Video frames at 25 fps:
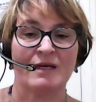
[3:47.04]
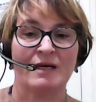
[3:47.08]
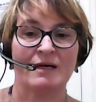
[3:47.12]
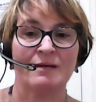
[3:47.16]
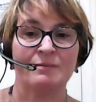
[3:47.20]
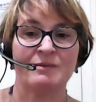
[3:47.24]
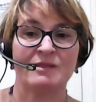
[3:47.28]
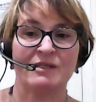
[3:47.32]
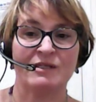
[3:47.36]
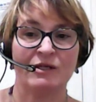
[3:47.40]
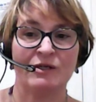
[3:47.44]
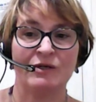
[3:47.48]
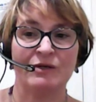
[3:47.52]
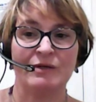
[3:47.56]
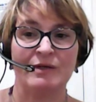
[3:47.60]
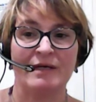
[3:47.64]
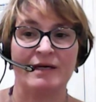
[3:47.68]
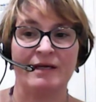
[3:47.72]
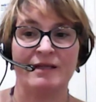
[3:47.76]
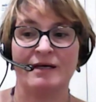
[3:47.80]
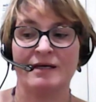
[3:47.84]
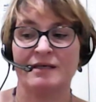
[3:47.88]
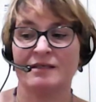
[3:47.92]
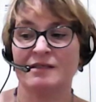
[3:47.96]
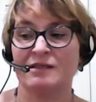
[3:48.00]

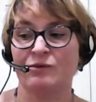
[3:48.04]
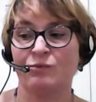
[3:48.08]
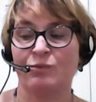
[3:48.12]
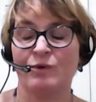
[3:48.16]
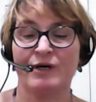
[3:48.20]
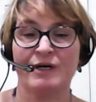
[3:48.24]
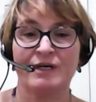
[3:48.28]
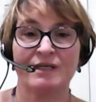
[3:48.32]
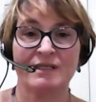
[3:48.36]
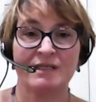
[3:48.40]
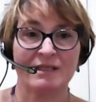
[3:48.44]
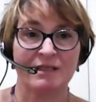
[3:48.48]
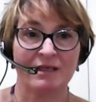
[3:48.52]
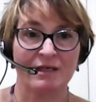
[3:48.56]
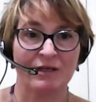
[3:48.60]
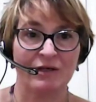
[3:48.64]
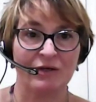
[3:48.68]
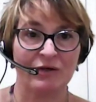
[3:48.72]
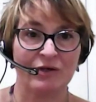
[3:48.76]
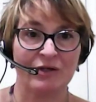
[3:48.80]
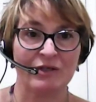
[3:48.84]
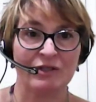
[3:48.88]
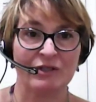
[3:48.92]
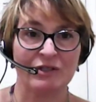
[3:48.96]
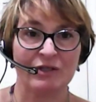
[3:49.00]
Absolutely. That's the worst thing
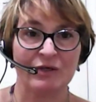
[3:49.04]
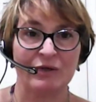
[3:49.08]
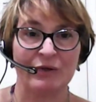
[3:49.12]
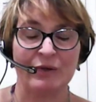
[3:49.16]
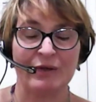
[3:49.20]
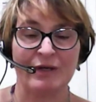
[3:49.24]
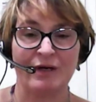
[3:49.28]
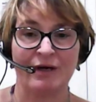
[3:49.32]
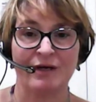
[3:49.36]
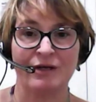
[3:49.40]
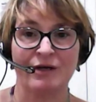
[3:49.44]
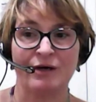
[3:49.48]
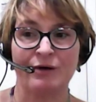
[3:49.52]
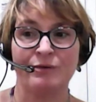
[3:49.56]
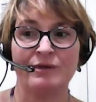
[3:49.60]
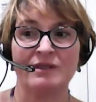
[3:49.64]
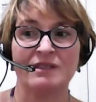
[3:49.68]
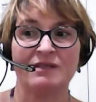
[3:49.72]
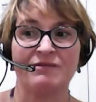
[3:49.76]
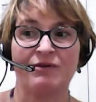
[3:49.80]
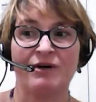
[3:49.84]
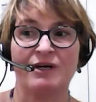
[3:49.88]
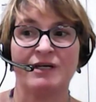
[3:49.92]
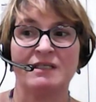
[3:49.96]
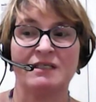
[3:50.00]
you can do. And I know
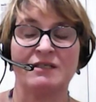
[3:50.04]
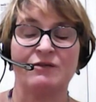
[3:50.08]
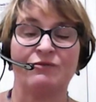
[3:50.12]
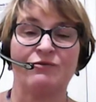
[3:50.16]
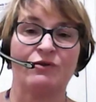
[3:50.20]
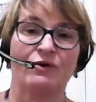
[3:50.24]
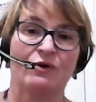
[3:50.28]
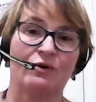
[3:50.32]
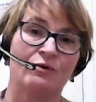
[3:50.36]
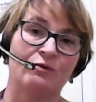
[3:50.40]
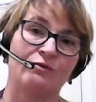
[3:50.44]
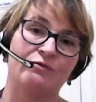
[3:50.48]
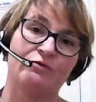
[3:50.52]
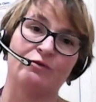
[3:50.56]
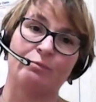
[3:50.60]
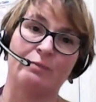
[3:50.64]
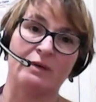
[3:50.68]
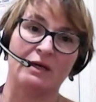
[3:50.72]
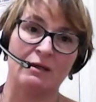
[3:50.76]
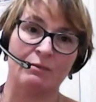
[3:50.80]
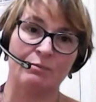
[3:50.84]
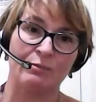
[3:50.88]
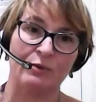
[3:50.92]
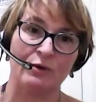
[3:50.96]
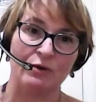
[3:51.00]
it's very difficult for
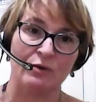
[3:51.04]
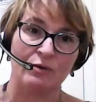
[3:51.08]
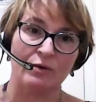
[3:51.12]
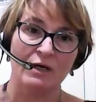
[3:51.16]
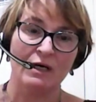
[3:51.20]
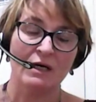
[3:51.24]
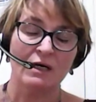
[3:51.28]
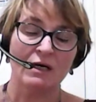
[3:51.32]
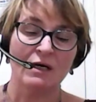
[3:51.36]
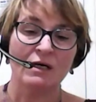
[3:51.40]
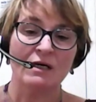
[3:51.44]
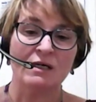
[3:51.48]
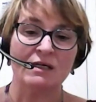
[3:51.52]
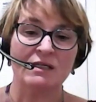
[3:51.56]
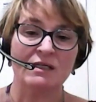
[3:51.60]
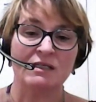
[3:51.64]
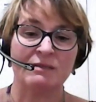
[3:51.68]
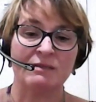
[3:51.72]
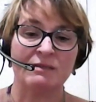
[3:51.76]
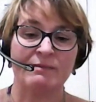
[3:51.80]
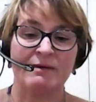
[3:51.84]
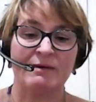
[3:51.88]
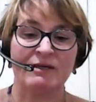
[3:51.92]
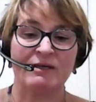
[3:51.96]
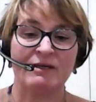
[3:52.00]
people,
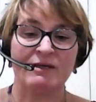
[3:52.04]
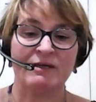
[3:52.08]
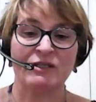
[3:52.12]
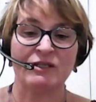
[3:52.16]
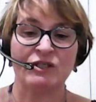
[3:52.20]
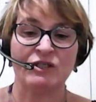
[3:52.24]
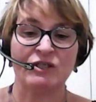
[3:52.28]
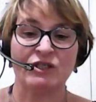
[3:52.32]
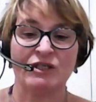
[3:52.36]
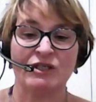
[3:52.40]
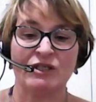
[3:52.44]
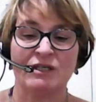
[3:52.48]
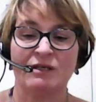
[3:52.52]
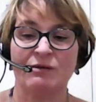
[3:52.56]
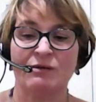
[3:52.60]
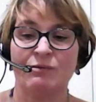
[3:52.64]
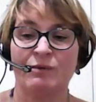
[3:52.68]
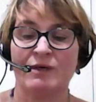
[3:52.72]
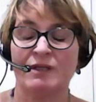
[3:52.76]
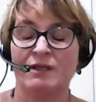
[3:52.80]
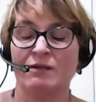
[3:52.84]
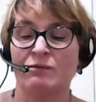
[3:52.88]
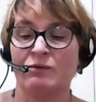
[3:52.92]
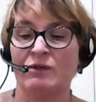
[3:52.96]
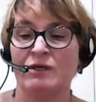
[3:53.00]
especially
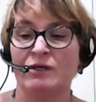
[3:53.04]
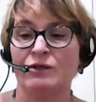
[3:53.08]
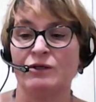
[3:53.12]
when